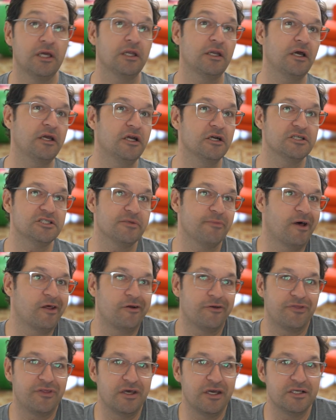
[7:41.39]
Now here are some other
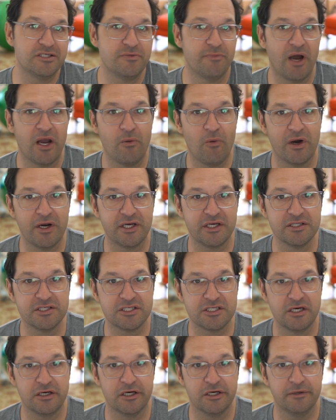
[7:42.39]
things you might want to
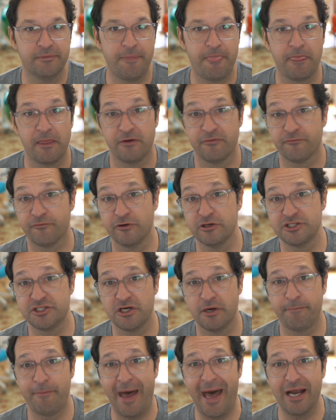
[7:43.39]
consider. First,
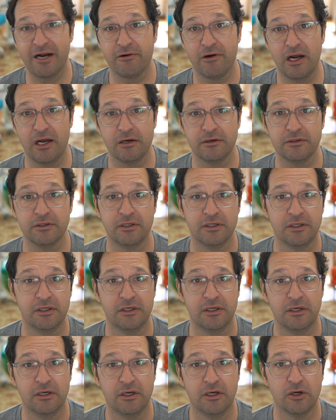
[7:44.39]
your background.
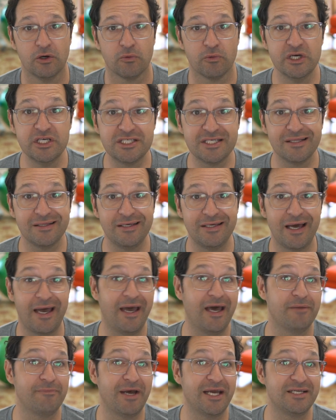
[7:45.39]
Recently, I
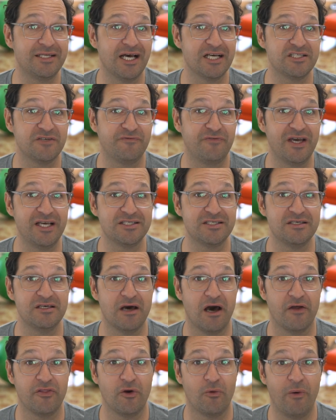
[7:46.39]
had my desk face the
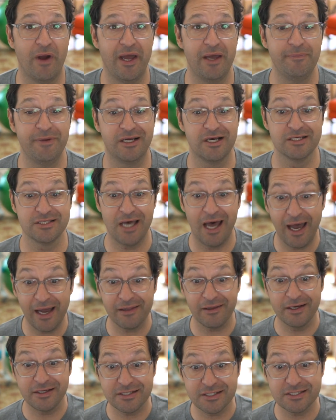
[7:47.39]
other way because I
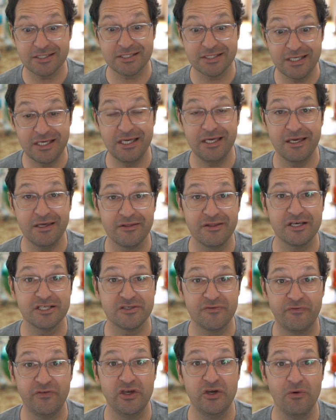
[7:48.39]
liked seeing this
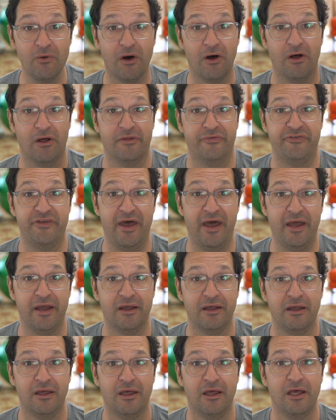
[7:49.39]
view all day,
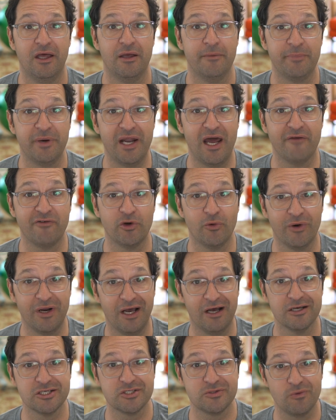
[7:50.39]
but everyone
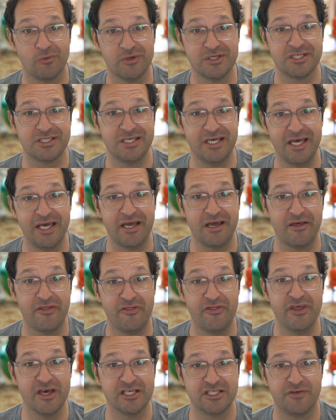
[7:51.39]
else was seeing
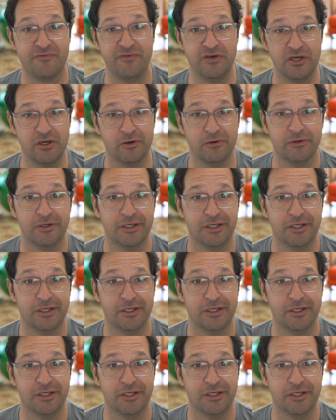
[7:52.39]
this view.